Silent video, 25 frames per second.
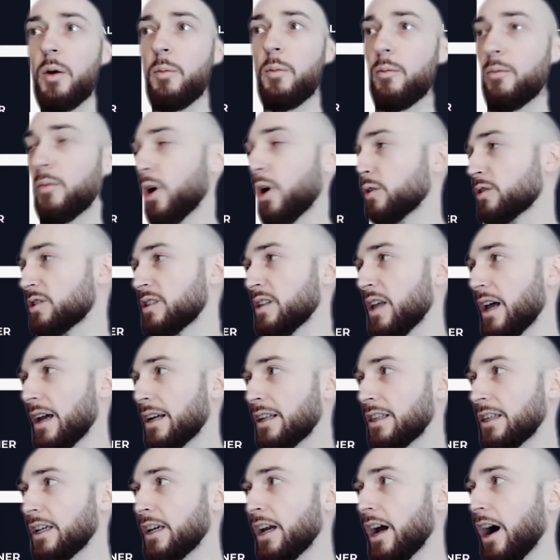most
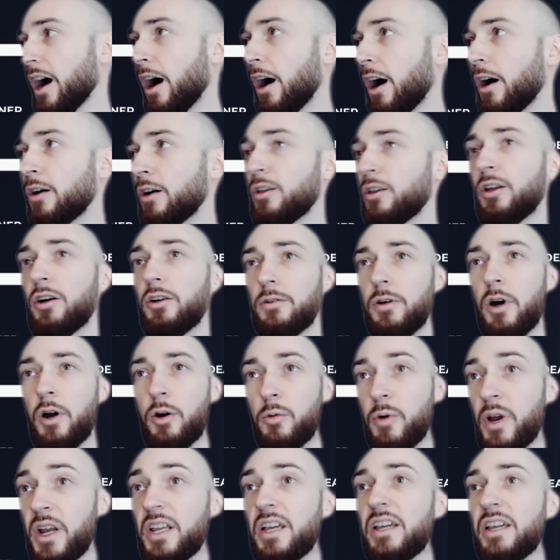likely all
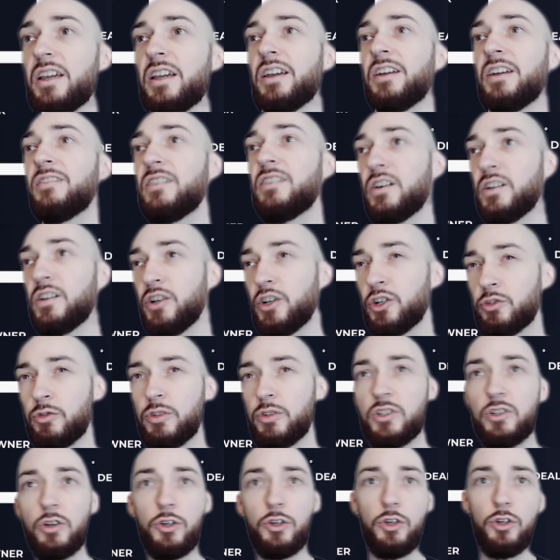already in the industry,
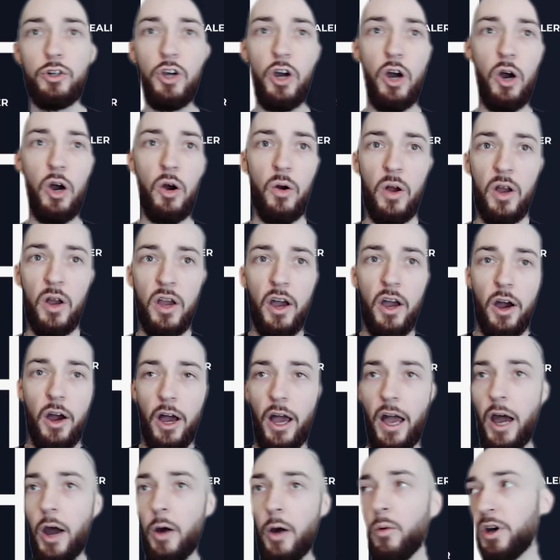so you know
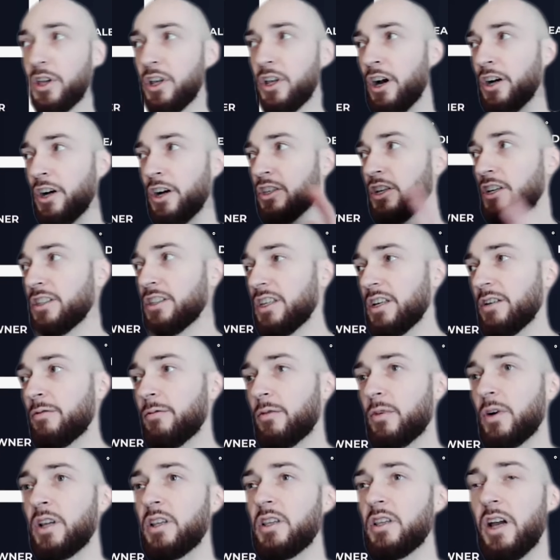what are the
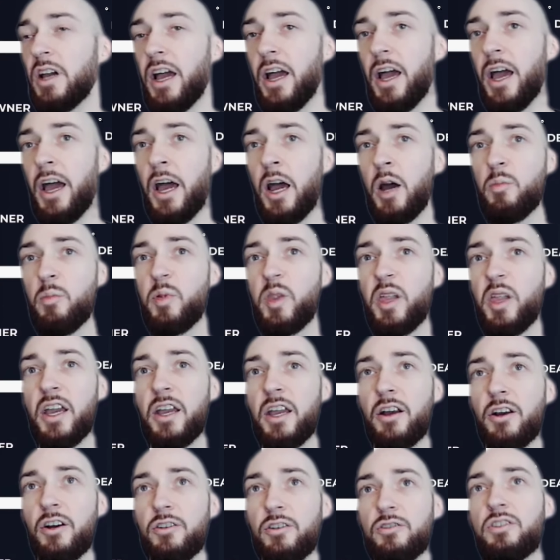different
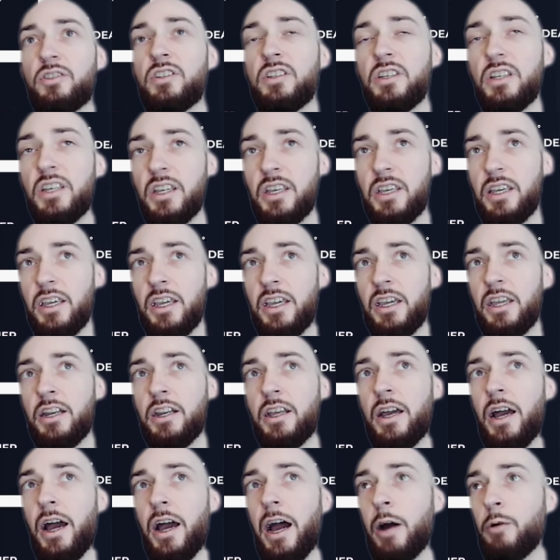players in
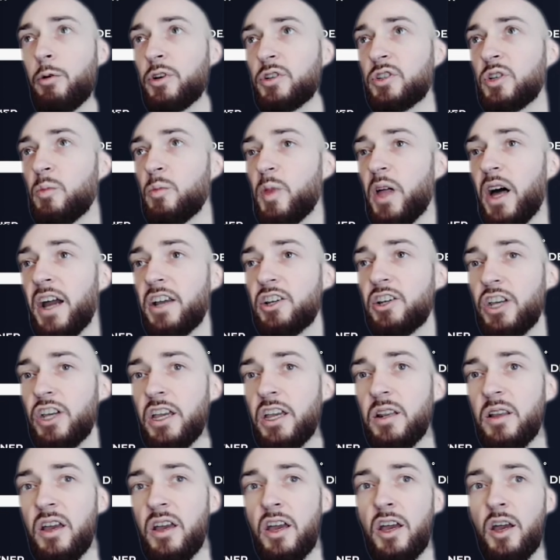our supply
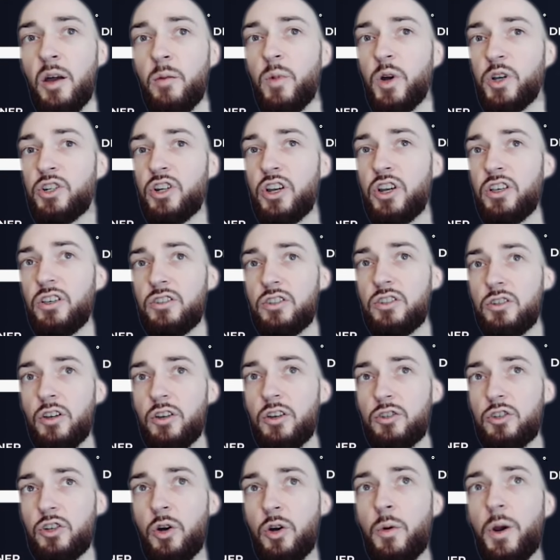chain. But just
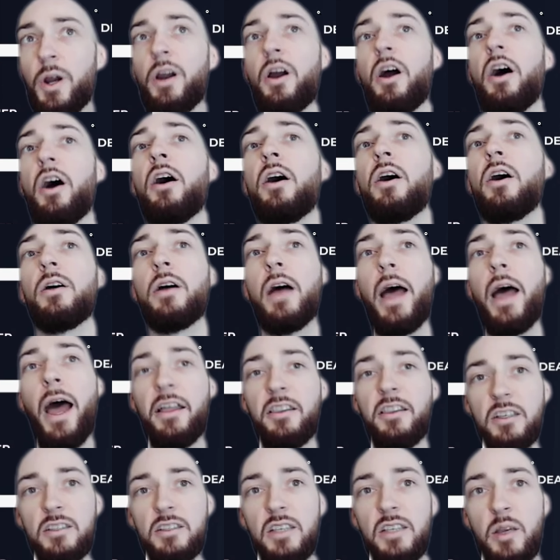so we're all at
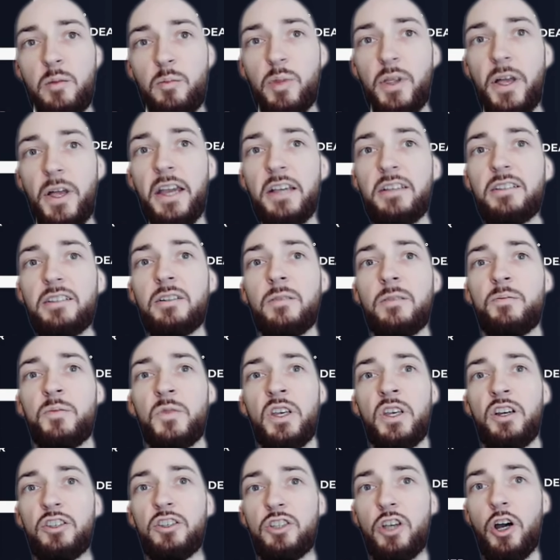the same place,
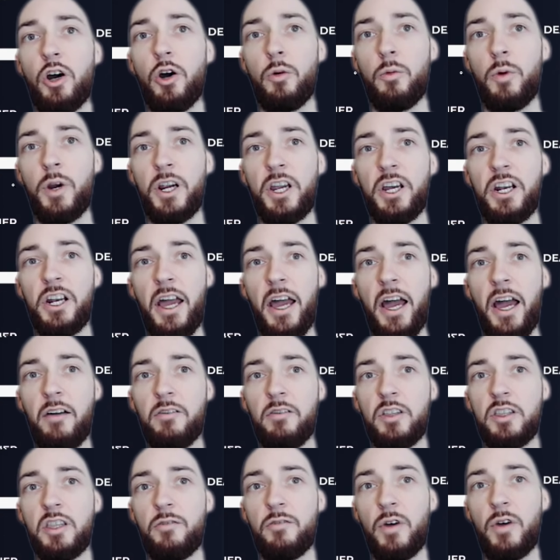so we're gonna have
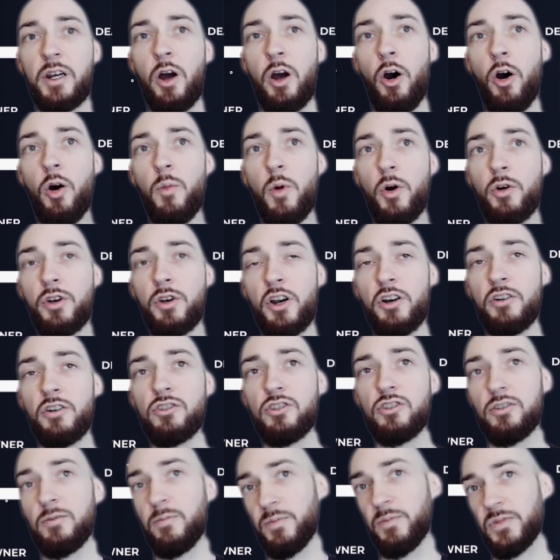the different
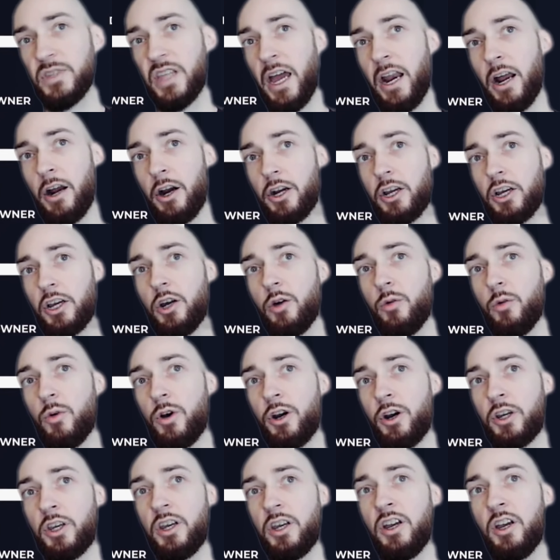homeowners that are gonna
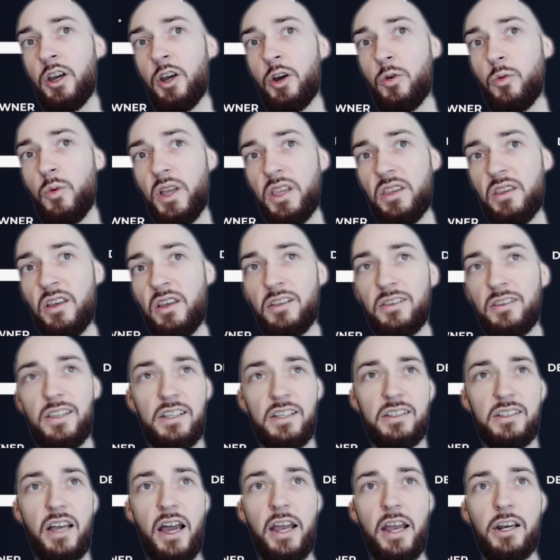work with
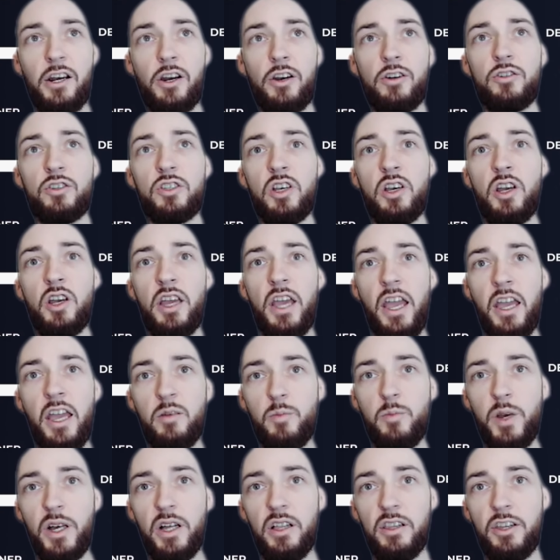designers and
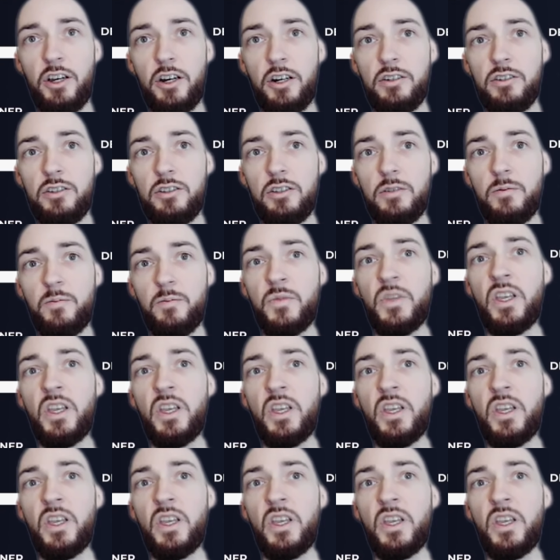builders,